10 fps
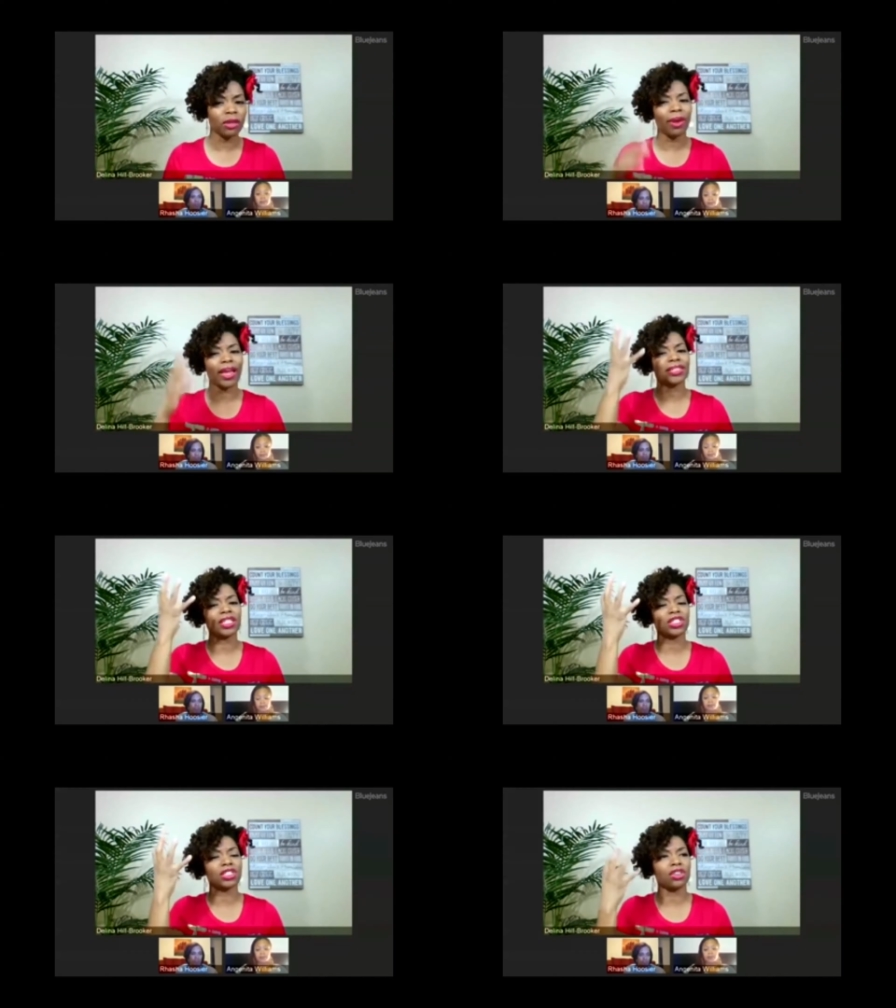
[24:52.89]
Pay
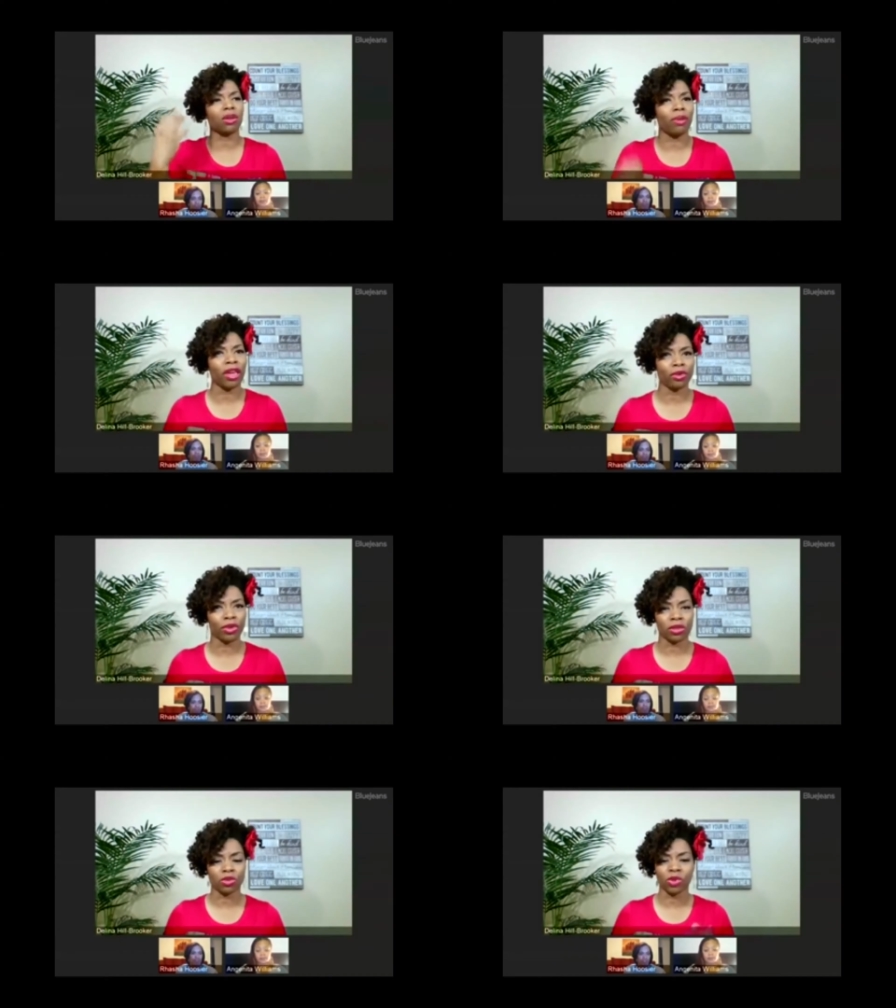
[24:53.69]
attention to their
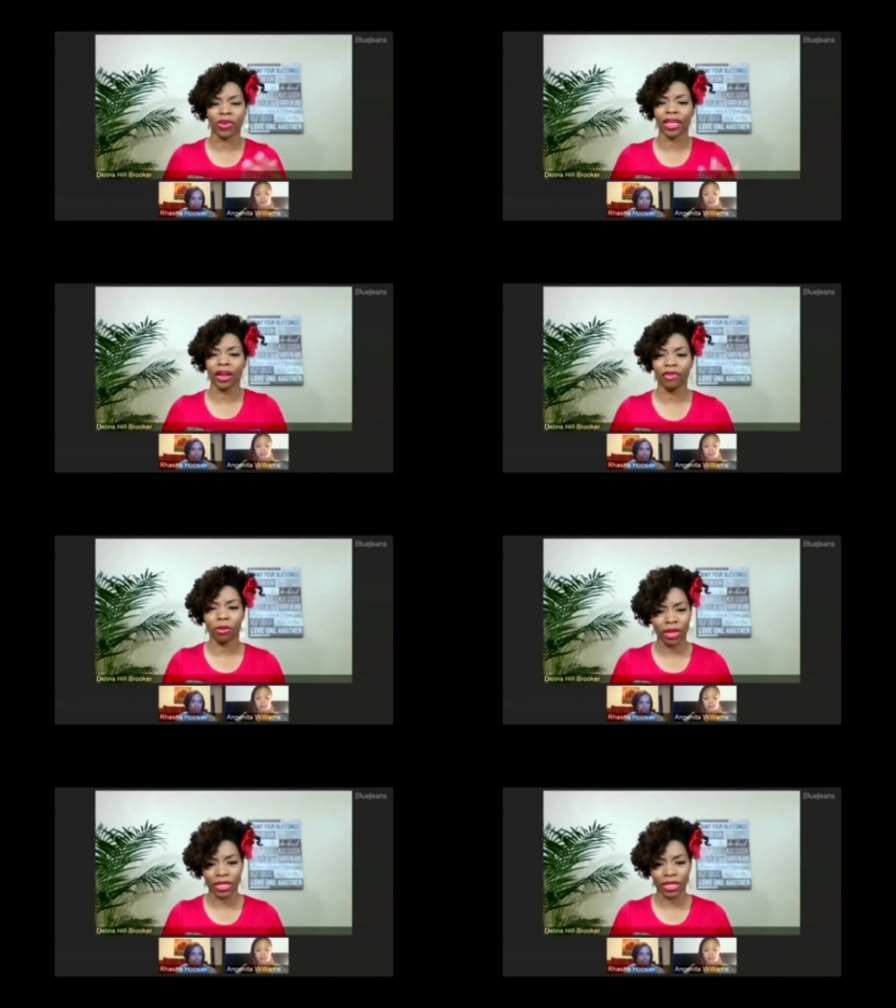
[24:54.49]
mannerisms when they get off the bus.